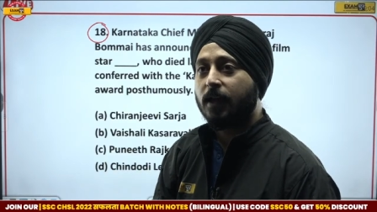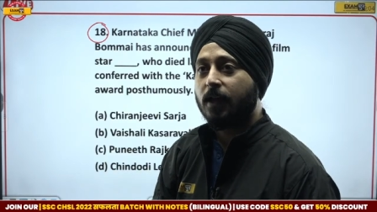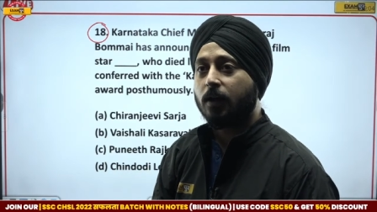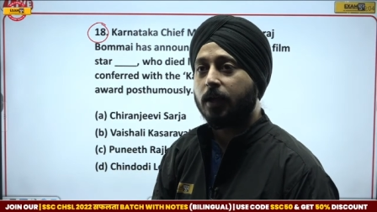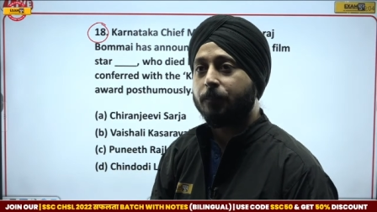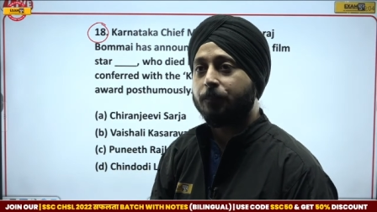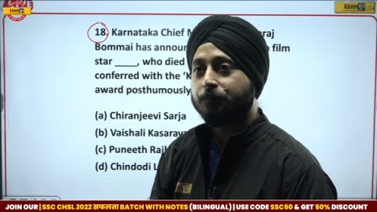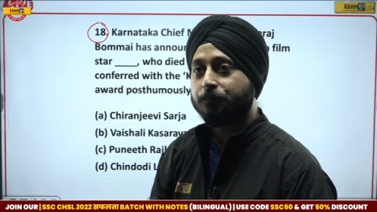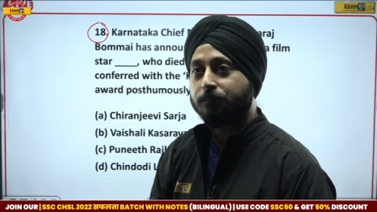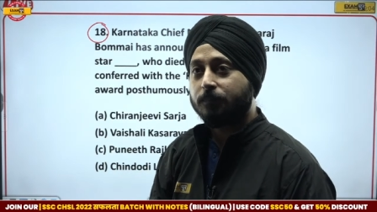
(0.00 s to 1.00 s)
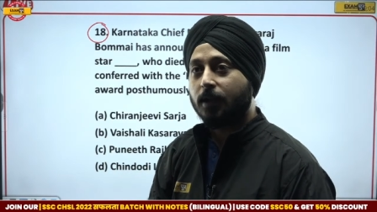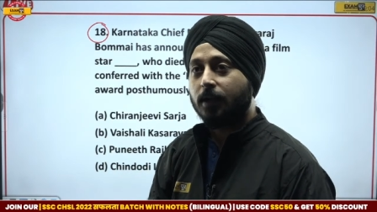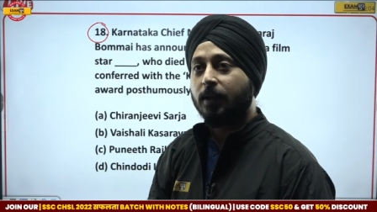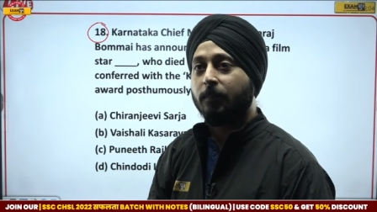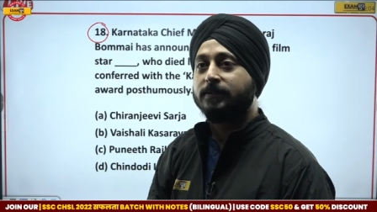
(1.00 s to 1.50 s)
Okay.
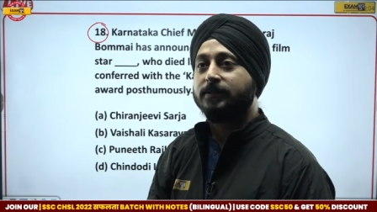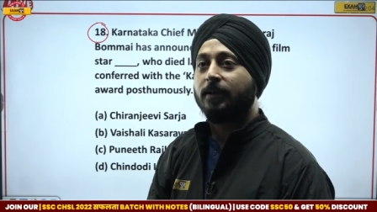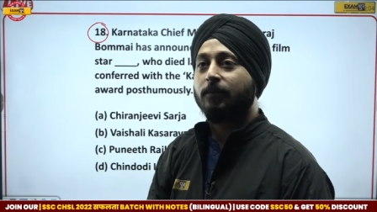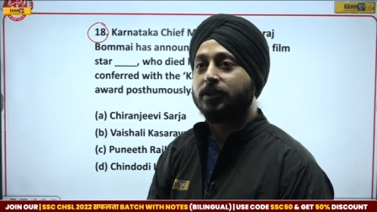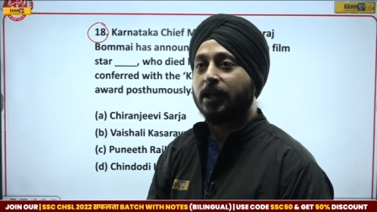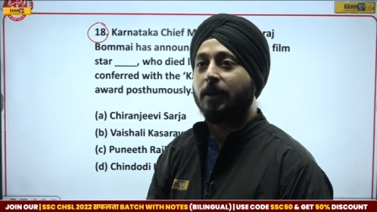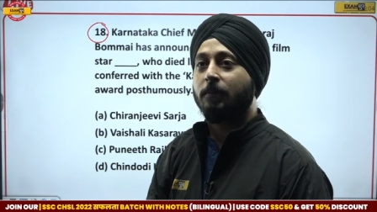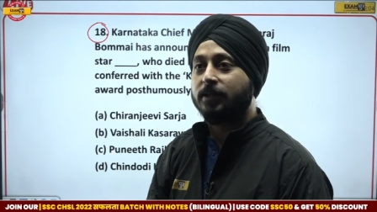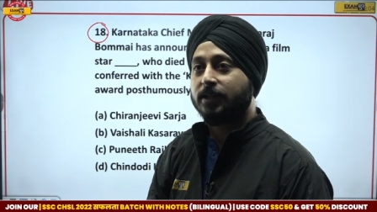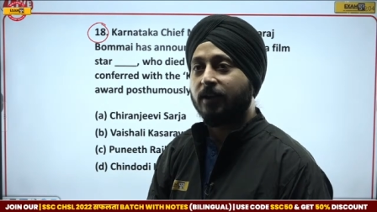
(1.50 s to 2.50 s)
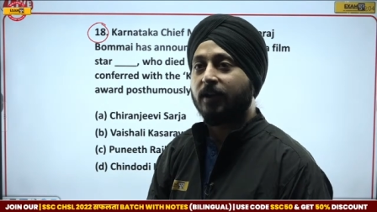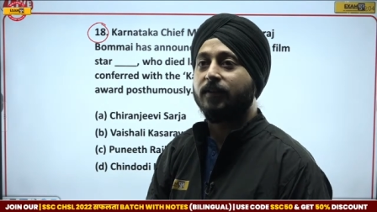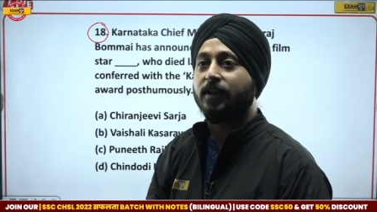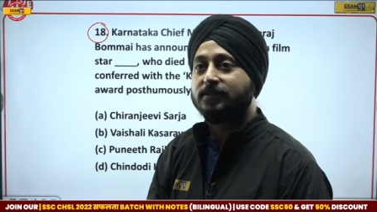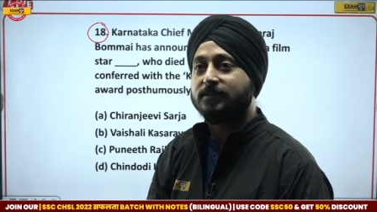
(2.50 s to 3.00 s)
Dimpy saying Muskan and mother and wife.
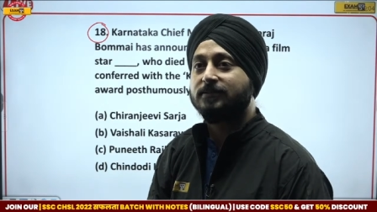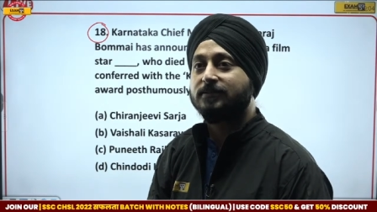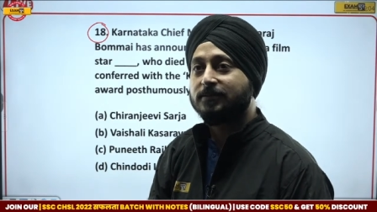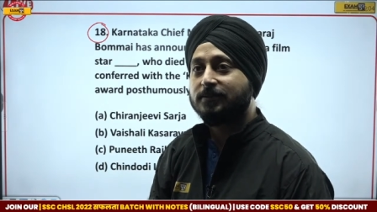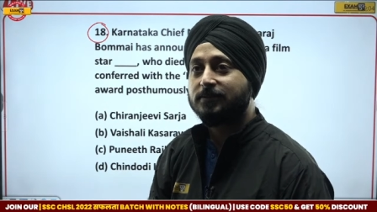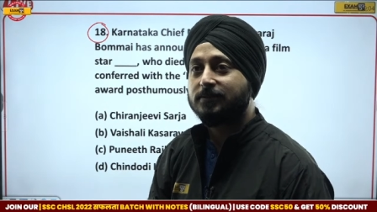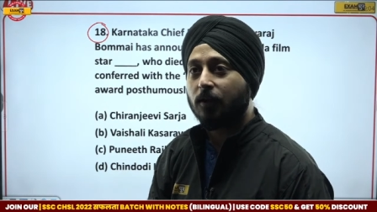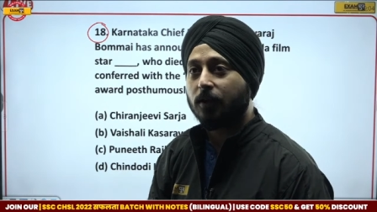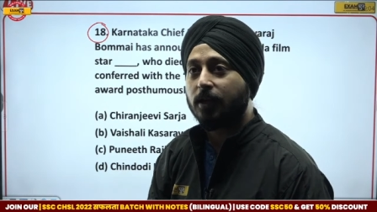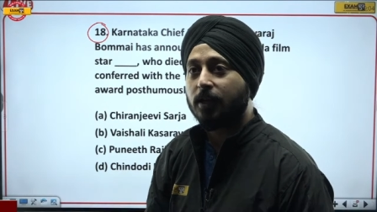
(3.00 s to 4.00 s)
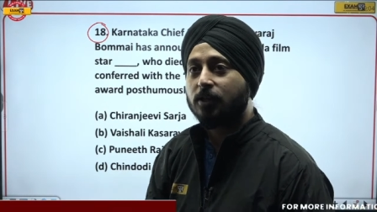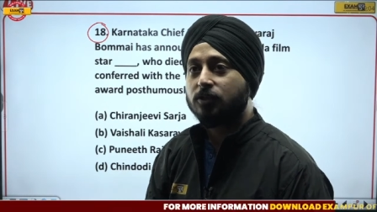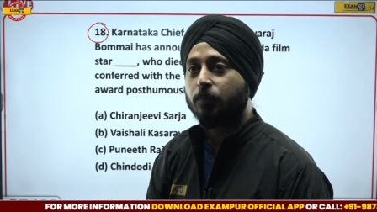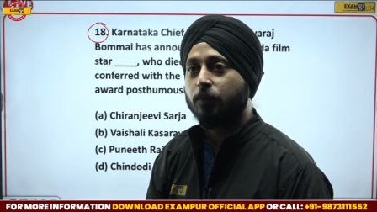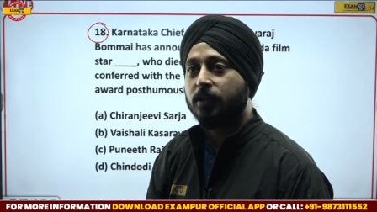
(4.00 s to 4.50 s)
Yes. Okay.
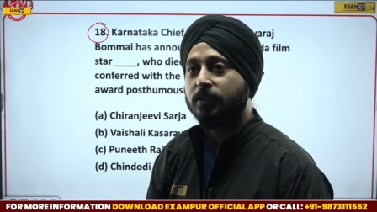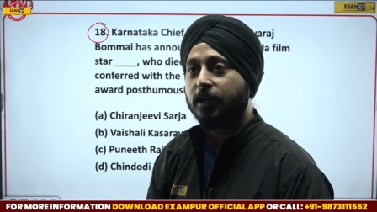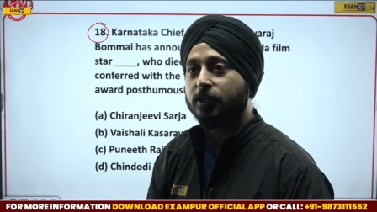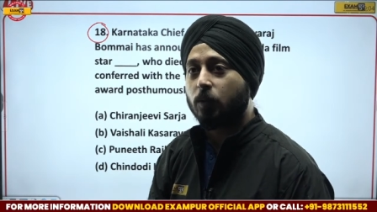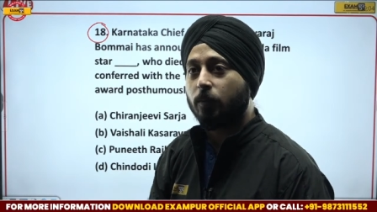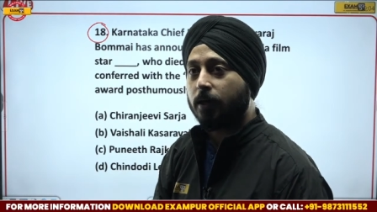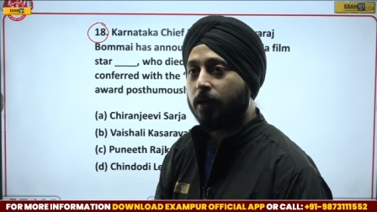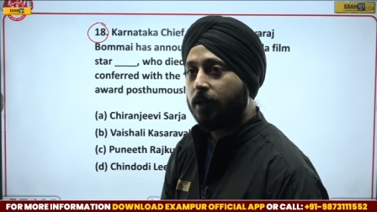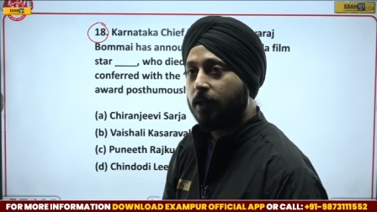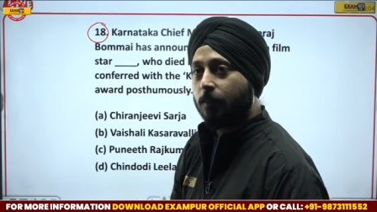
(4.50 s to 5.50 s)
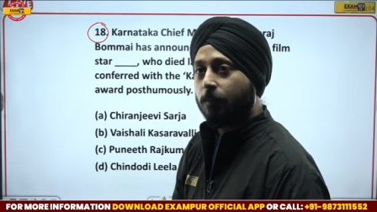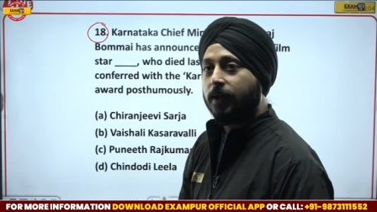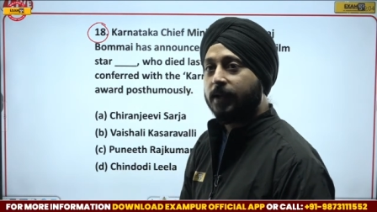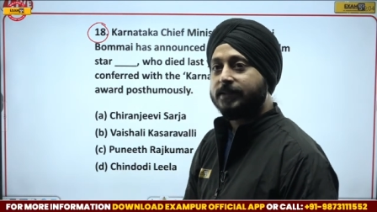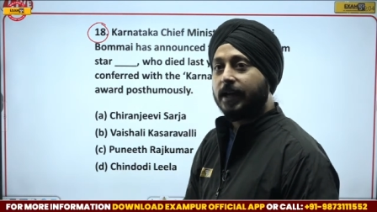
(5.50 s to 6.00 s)
So Puneeth Rajkumar,
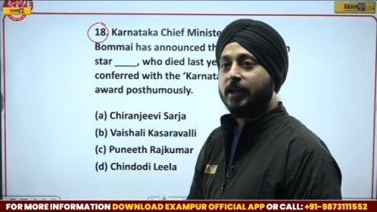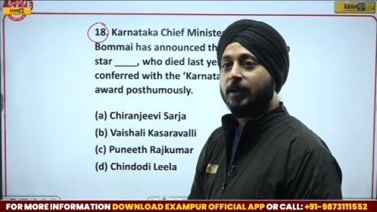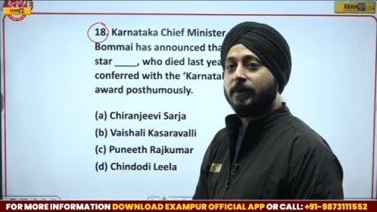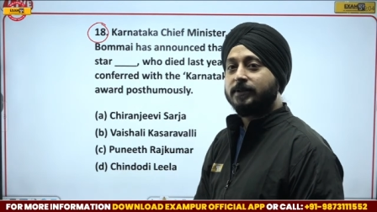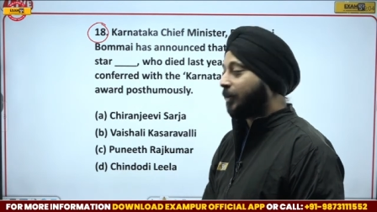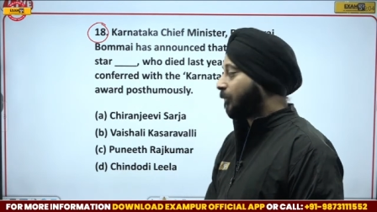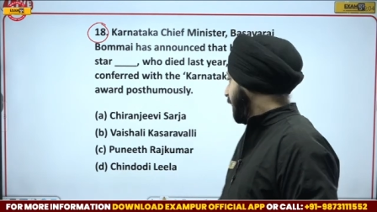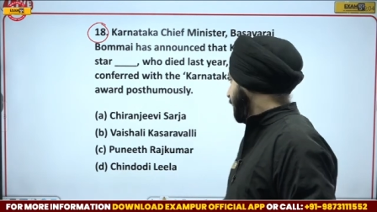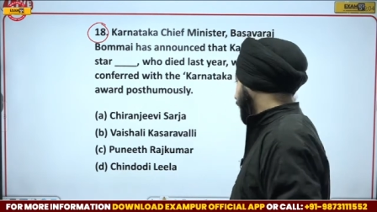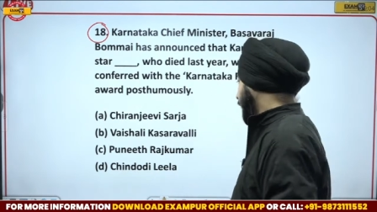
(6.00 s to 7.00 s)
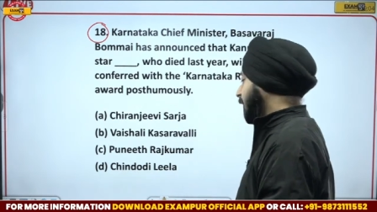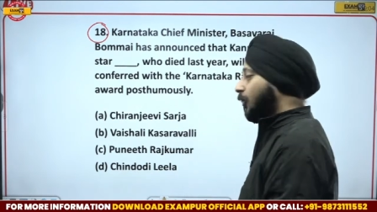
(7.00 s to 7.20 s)
please side. Dimpy saying please side.